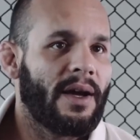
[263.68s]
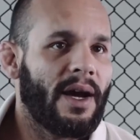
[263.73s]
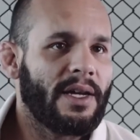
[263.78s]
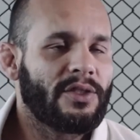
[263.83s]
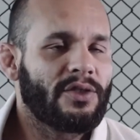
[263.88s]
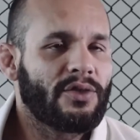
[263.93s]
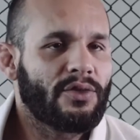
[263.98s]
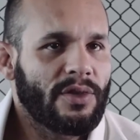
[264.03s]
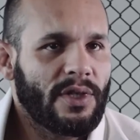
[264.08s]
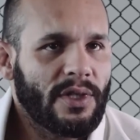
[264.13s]
a
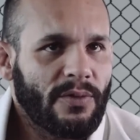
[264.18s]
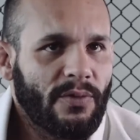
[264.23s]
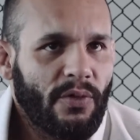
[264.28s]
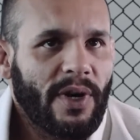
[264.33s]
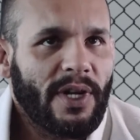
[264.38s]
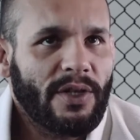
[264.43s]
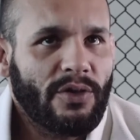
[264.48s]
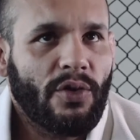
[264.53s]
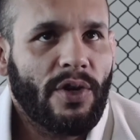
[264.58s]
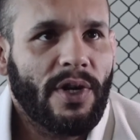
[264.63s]
student
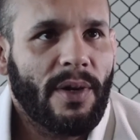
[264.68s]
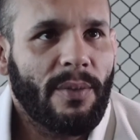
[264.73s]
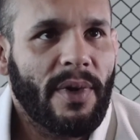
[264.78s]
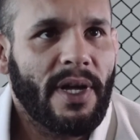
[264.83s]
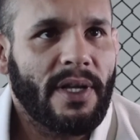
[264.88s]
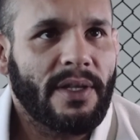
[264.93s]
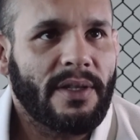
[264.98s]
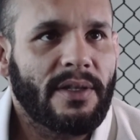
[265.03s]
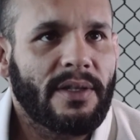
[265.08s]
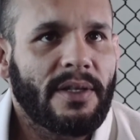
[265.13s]
for a
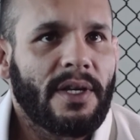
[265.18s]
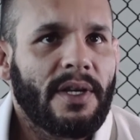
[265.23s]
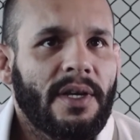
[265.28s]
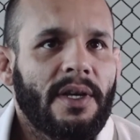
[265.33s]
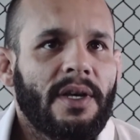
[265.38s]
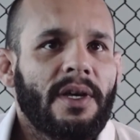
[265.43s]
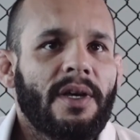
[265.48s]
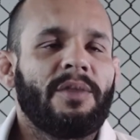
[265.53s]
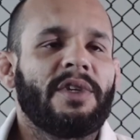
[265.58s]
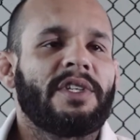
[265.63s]
tournament,
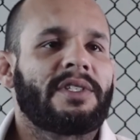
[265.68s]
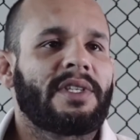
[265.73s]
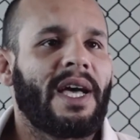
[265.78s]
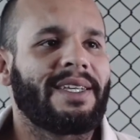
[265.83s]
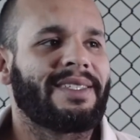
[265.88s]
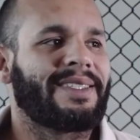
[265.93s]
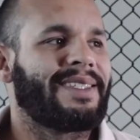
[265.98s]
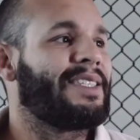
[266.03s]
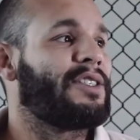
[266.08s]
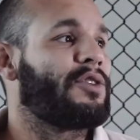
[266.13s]

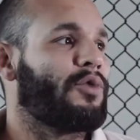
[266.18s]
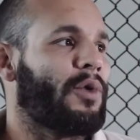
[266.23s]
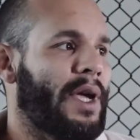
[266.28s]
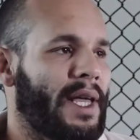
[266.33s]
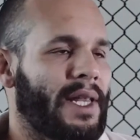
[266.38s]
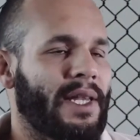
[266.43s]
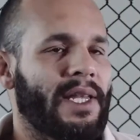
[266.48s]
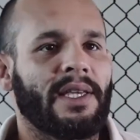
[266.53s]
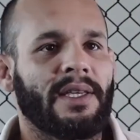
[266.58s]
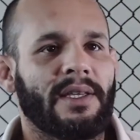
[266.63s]
besides the
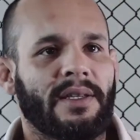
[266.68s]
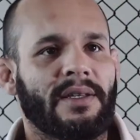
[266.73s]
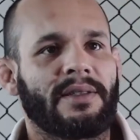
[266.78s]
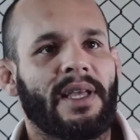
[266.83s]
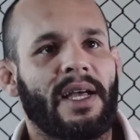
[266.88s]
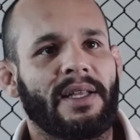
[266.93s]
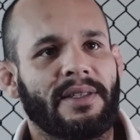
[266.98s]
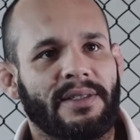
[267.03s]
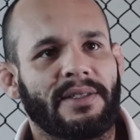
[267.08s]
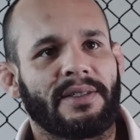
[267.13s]
training,
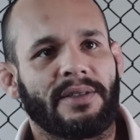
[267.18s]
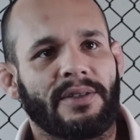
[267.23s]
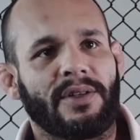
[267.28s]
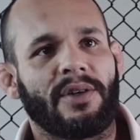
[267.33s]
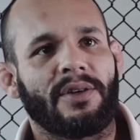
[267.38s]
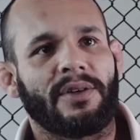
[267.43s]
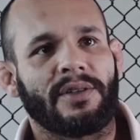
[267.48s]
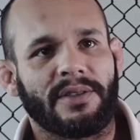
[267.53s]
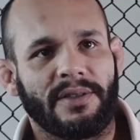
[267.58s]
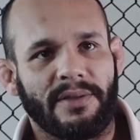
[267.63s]
that's, you
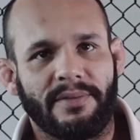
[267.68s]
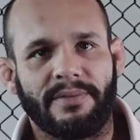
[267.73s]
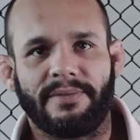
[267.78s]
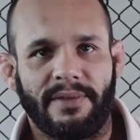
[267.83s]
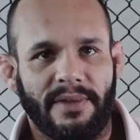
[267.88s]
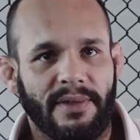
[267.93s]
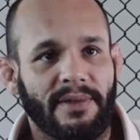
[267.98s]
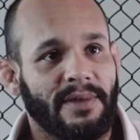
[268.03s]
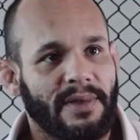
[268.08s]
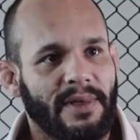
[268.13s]
know,
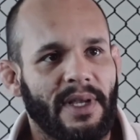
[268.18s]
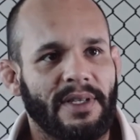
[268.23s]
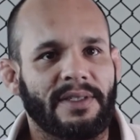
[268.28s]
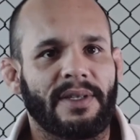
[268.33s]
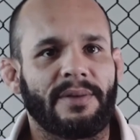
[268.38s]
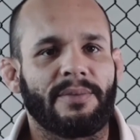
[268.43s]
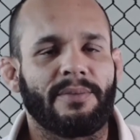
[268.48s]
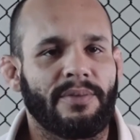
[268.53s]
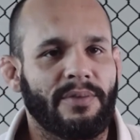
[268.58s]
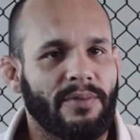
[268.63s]
that's
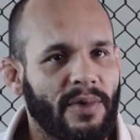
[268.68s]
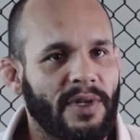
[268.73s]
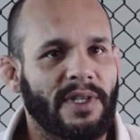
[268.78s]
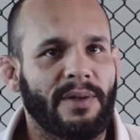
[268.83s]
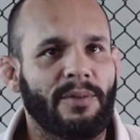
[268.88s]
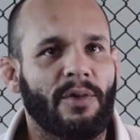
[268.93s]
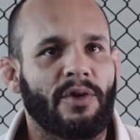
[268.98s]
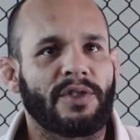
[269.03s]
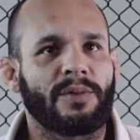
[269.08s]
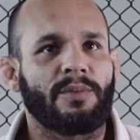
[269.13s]
one of the most